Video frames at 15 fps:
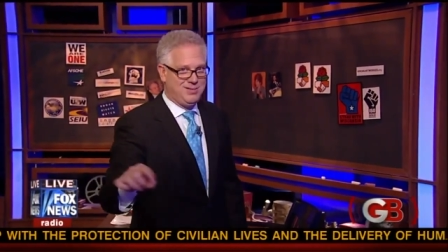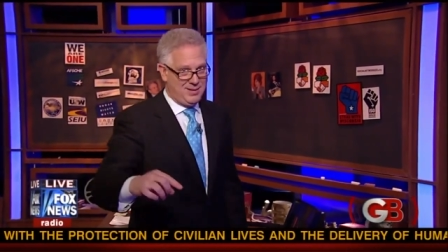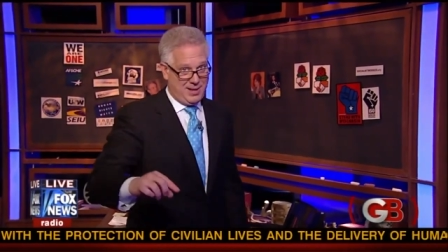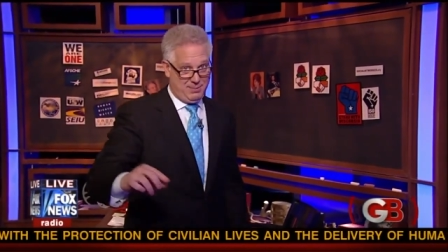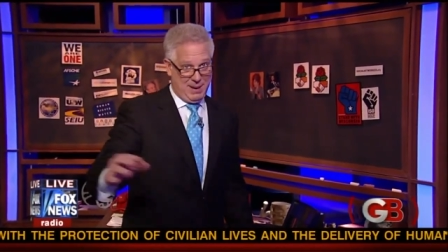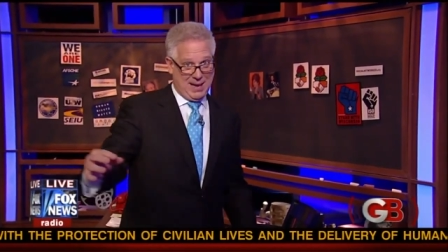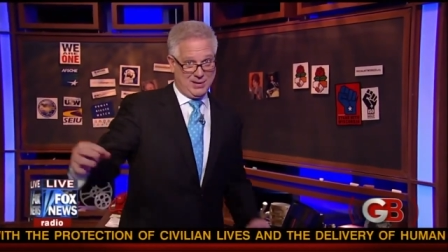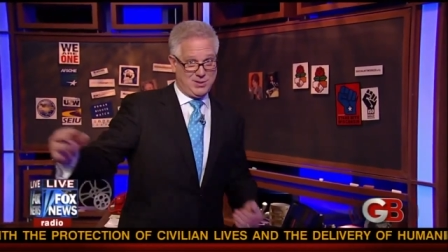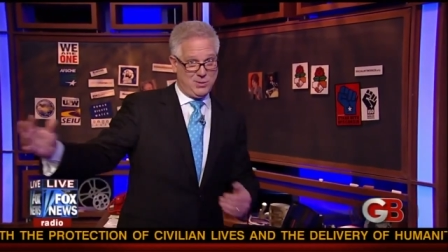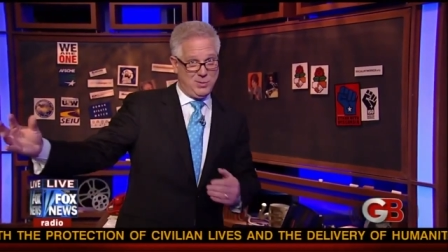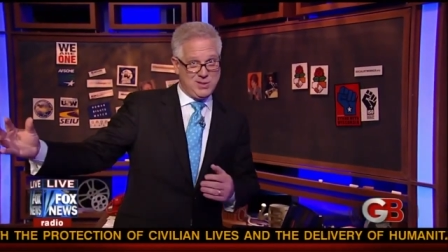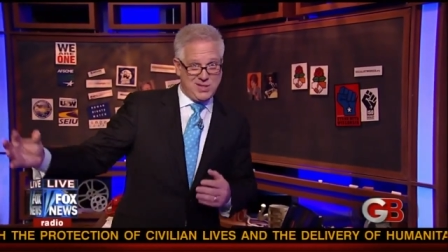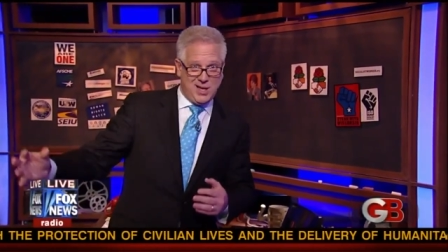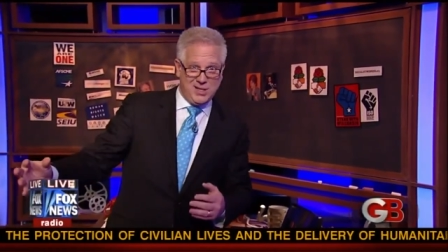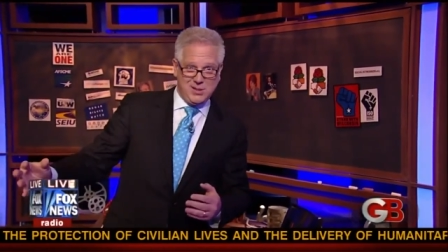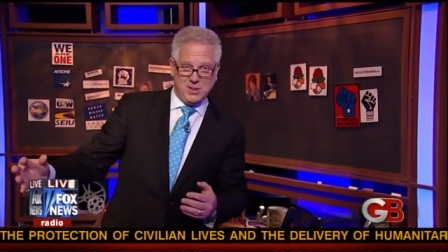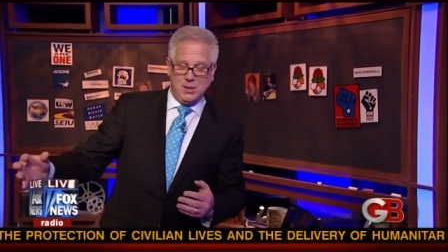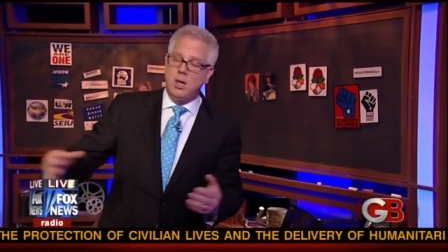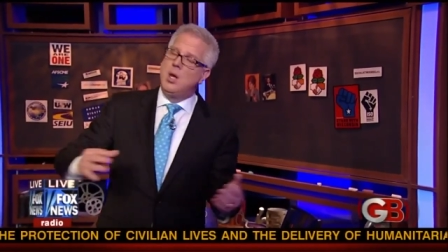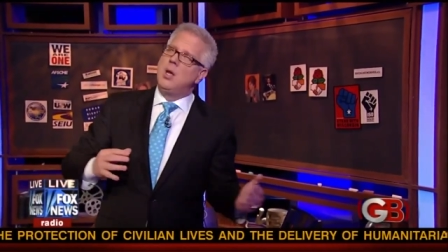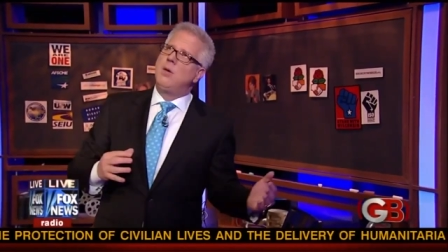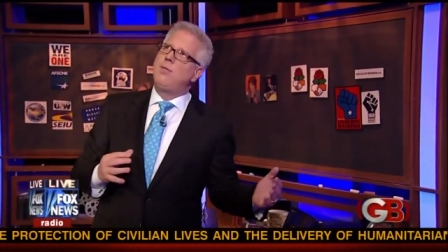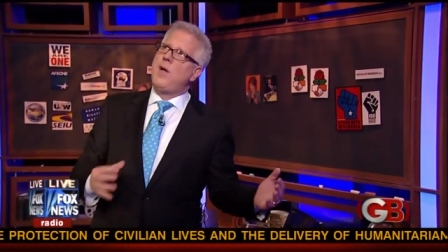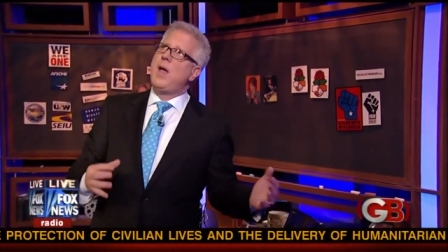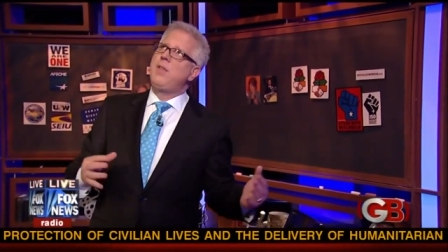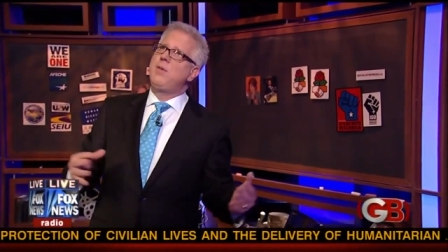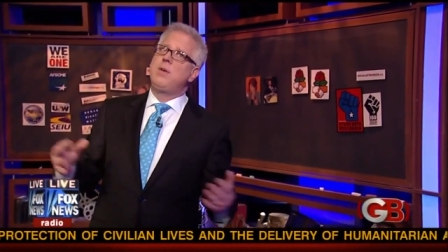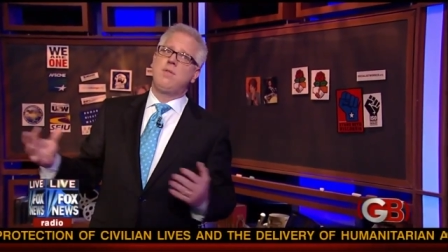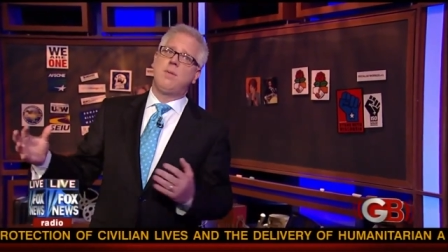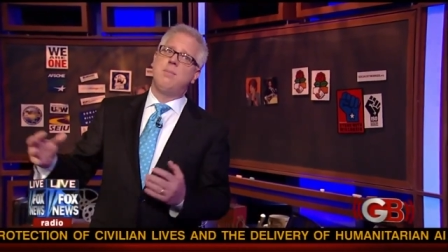like Madison, Wisconsin,
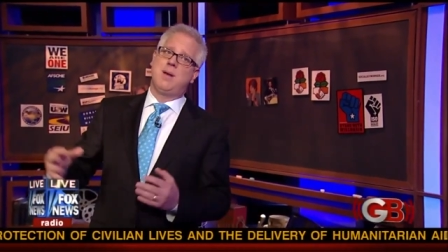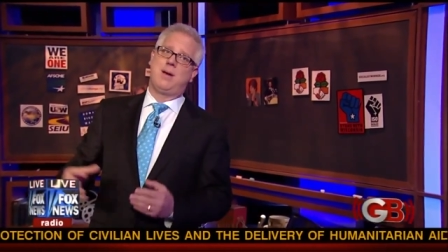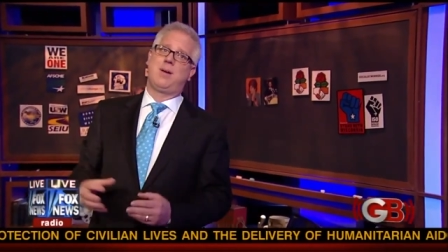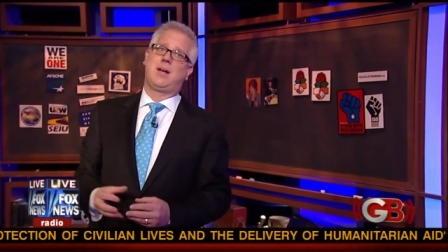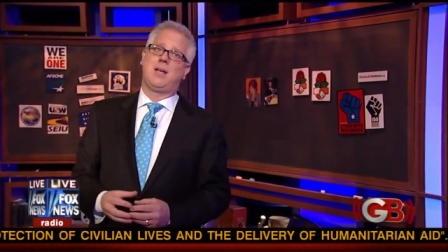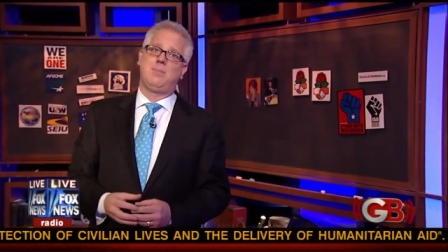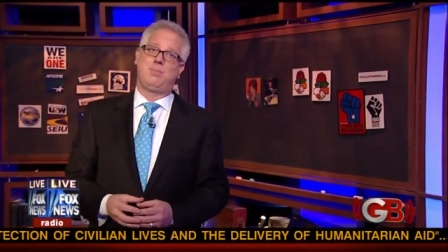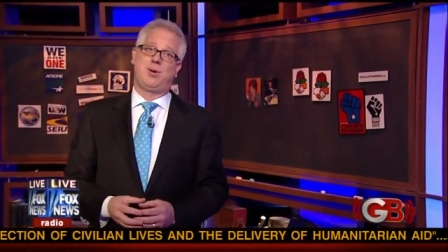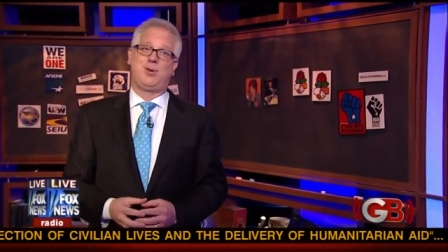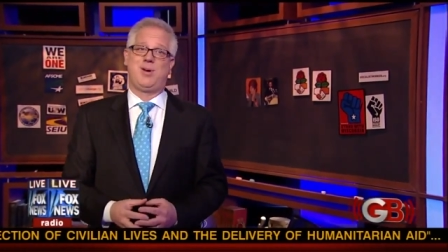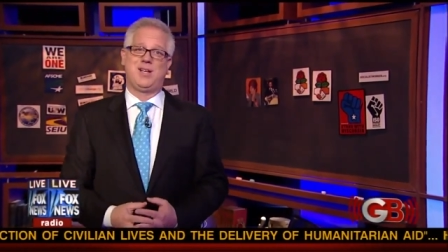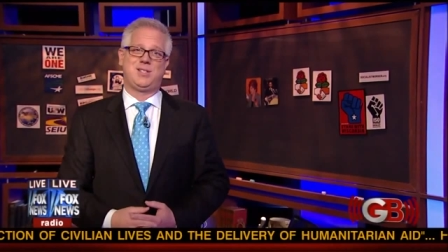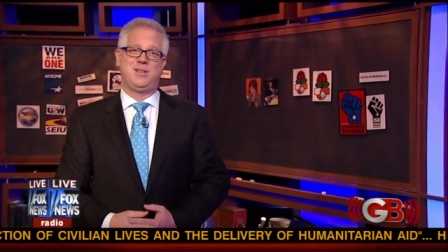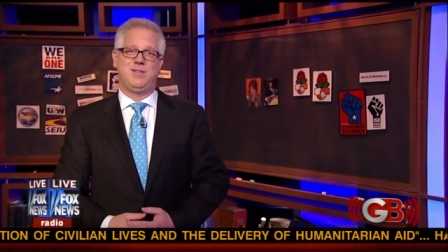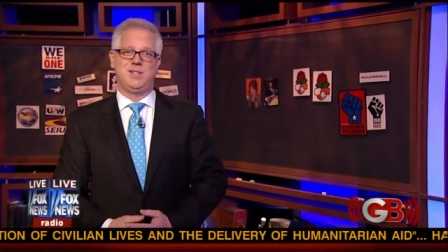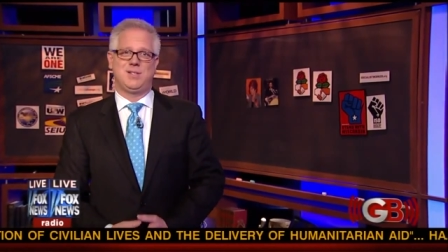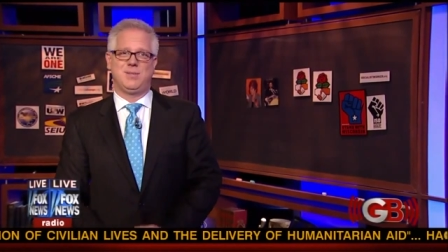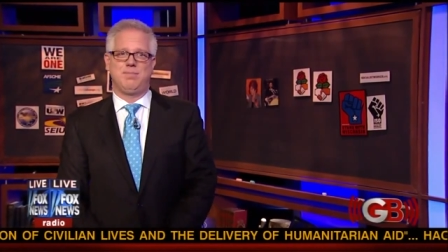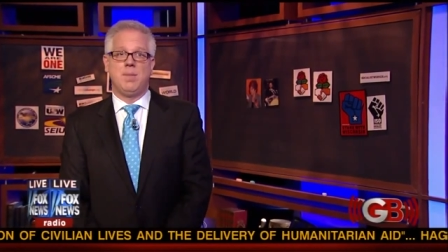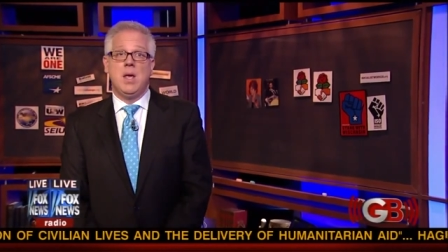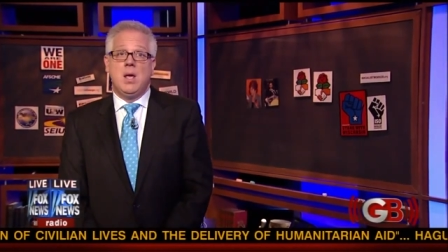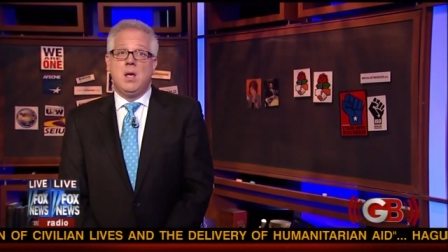father of American progressivism.